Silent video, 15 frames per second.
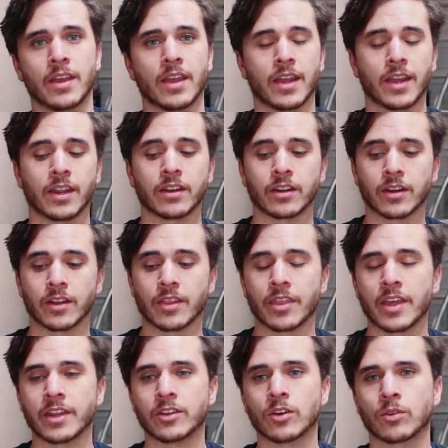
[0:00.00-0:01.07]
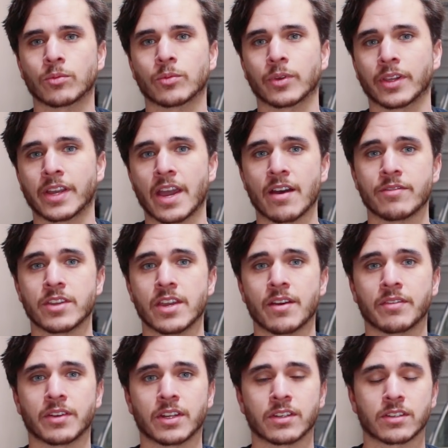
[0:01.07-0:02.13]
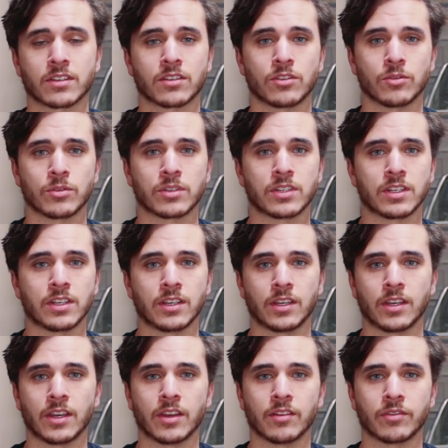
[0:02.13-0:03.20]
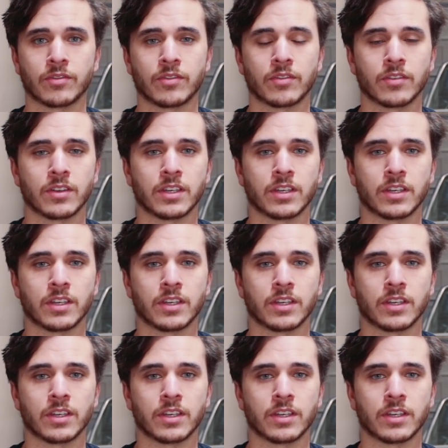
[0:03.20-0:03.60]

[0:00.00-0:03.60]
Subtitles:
and they don't really have the evidence to see if